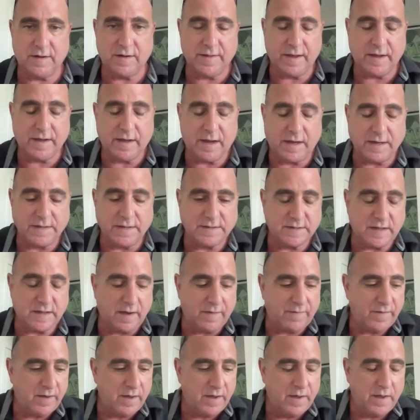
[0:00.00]
all that kind of
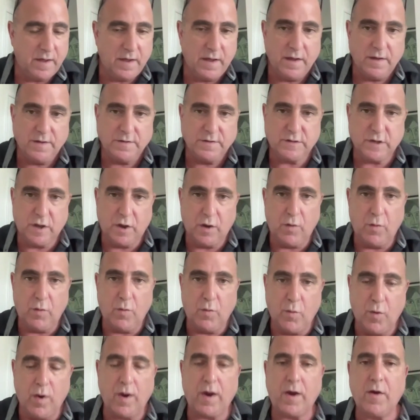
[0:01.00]
stuff. So
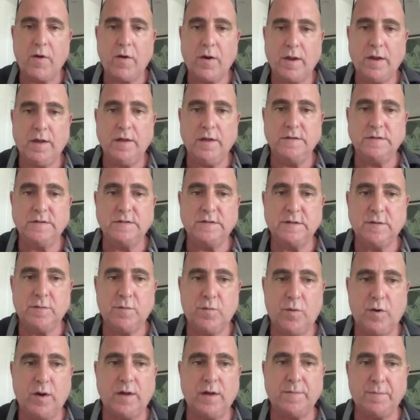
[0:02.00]

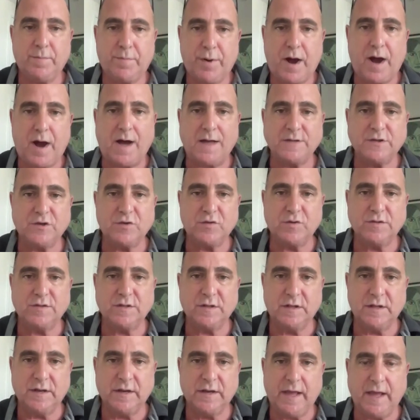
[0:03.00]
what posture is the
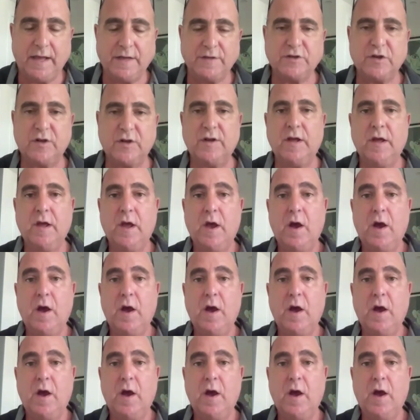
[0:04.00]
litigation?